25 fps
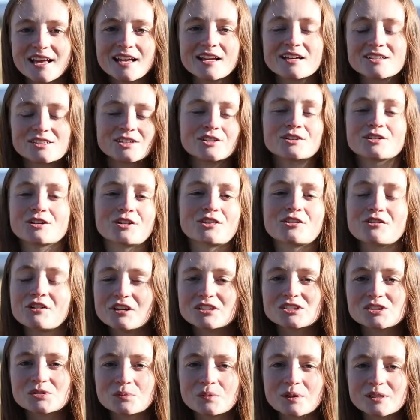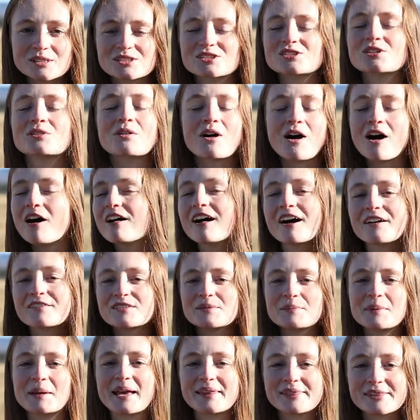So your 300 words don't all have to
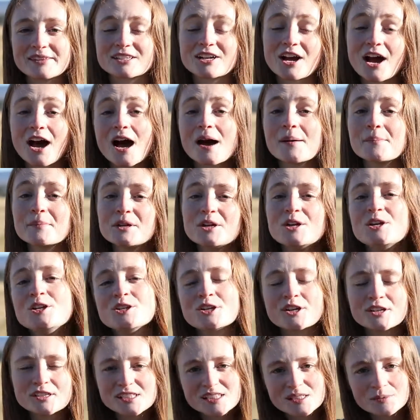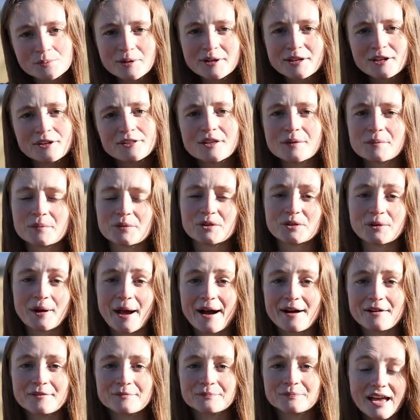be at the top, you can sprinkle them throughout.